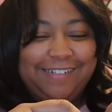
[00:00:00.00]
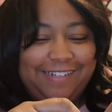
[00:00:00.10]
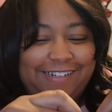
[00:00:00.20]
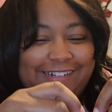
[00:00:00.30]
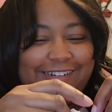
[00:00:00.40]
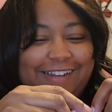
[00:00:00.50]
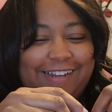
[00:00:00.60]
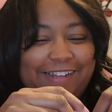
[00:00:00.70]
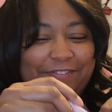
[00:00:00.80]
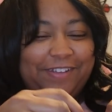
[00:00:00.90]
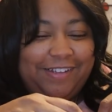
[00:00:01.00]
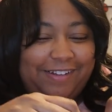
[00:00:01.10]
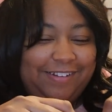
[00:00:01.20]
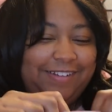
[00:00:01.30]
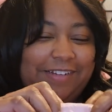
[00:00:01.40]
cute. I love it.
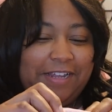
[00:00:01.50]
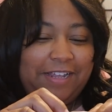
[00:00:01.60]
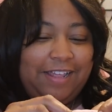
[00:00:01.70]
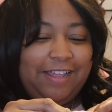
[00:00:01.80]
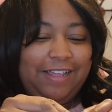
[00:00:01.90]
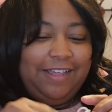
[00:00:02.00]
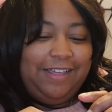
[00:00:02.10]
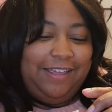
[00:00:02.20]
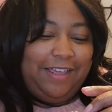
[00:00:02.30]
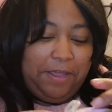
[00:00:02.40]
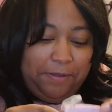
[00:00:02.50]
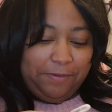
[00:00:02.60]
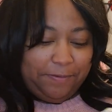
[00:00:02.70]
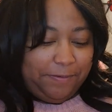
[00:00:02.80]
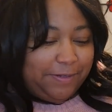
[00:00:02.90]

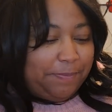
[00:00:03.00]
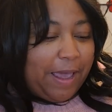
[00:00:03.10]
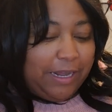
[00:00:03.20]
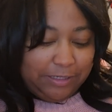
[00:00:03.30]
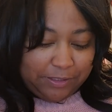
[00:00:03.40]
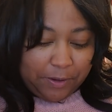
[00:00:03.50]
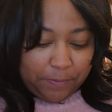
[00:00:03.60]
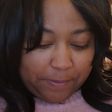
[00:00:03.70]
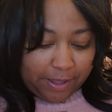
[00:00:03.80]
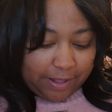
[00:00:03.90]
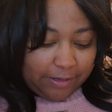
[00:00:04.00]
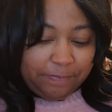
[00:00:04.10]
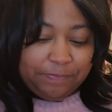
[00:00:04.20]
Oh, it's packaged so well.